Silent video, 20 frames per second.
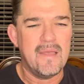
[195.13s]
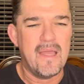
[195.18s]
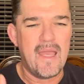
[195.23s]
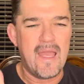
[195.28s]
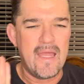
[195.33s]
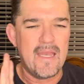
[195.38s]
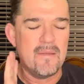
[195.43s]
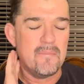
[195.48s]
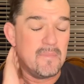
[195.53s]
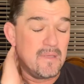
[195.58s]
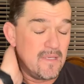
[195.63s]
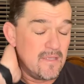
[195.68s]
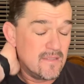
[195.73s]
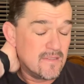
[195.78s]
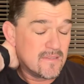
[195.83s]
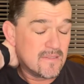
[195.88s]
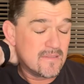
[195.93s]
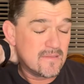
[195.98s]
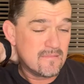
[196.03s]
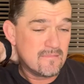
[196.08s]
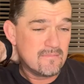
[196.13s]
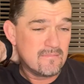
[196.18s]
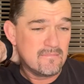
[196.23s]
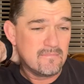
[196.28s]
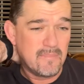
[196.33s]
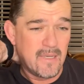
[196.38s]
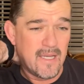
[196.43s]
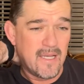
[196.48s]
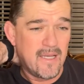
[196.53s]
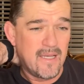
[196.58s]
enemies
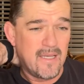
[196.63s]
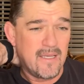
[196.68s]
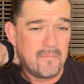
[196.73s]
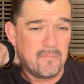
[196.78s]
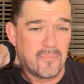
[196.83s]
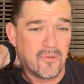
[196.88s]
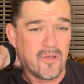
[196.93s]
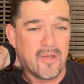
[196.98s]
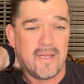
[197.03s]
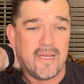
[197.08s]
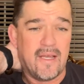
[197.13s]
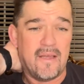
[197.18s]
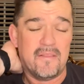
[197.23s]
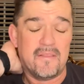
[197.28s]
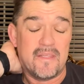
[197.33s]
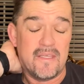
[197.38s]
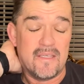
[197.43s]
by blurting out